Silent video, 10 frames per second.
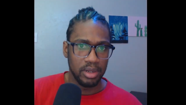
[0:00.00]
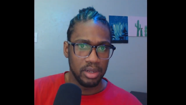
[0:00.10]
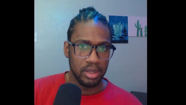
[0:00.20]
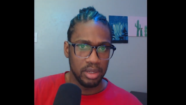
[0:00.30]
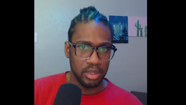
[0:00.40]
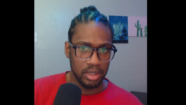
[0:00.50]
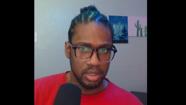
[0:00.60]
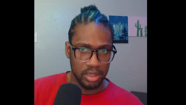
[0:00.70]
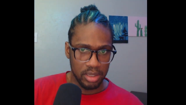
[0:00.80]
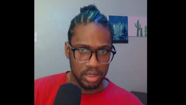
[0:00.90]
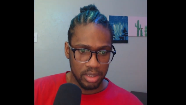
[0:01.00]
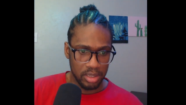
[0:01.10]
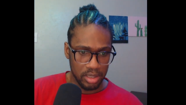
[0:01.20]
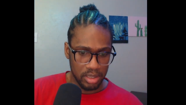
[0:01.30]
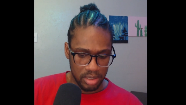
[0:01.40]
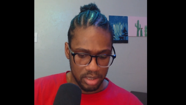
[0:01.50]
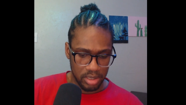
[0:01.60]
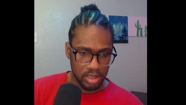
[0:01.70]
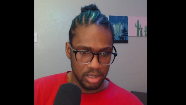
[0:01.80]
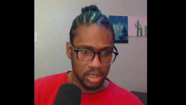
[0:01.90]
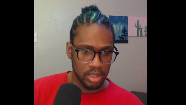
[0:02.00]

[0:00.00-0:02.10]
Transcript: Nothing is said.